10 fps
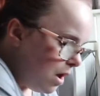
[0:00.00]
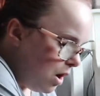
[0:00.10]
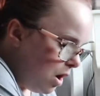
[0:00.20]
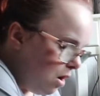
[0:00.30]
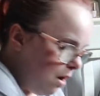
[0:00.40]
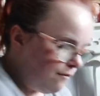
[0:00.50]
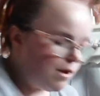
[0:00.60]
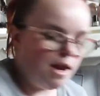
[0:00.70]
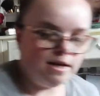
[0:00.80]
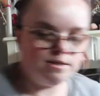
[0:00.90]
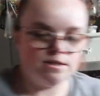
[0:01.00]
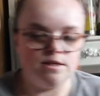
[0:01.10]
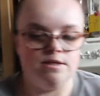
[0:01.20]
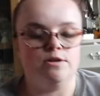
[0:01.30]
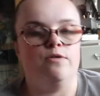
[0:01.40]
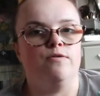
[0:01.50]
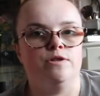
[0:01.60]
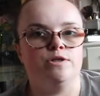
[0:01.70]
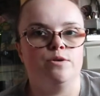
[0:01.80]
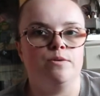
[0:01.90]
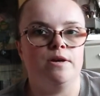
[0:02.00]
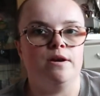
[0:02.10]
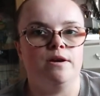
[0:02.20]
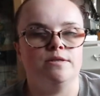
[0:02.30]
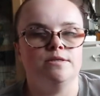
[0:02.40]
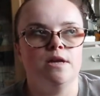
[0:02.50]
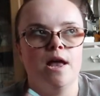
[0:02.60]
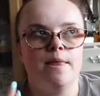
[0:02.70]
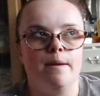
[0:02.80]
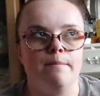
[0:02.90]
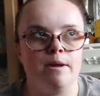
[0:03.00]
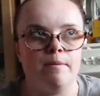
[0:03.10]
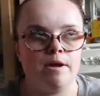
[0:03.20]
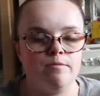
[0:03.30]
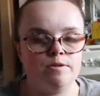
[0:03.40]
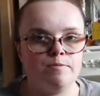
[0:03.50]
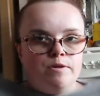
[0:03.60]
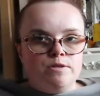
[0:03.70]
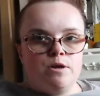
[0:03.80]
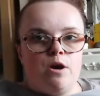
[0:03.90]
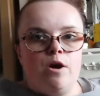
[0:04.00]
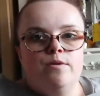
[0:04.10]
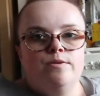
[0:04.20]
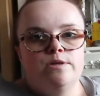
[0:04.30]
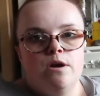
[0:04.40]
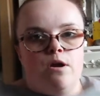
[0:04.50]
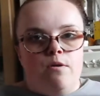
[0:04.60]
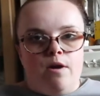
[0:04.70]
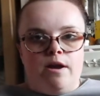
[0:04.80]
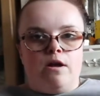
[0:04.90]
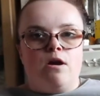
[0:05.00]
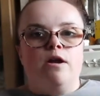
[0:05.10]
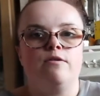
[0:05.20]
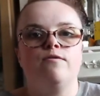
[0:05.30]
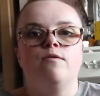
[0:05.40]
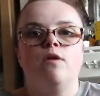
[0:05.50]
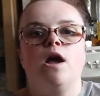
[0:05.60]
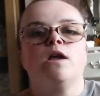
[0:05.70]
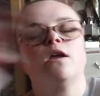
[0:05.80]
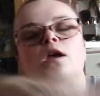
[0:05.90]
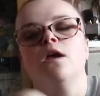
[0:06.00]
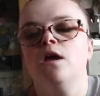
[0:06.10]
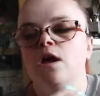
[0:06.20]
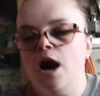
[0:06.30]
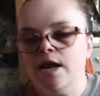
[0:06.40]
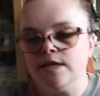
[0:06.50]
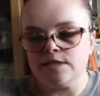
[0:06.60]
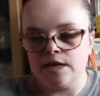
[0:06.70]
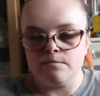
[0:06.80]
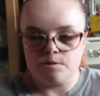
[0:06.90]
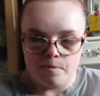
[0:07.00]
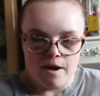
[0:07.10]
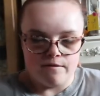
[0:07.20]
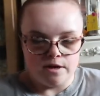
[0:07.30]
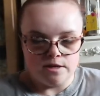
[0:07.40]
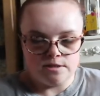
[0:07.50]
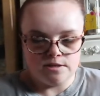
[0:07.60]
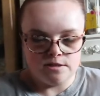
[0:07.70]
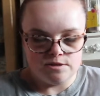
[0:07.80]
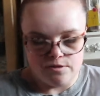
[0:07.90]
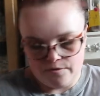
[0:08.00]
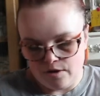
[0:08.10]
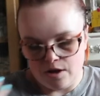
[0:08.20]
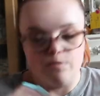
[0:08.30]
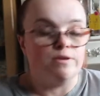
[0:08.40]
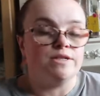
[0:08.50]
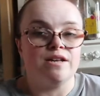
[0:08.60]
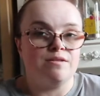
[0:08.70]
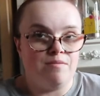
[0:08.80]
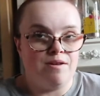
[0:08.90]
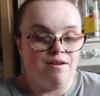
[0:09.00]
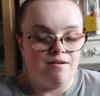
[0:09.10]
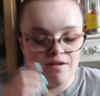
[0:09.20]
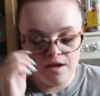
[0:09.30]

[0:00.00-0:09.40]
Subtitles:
I've collected these over the 2 years that me and Megan were supposed to go. So, and I kind of feel like I didn't take them to Paris, so I feel like I want to take them here.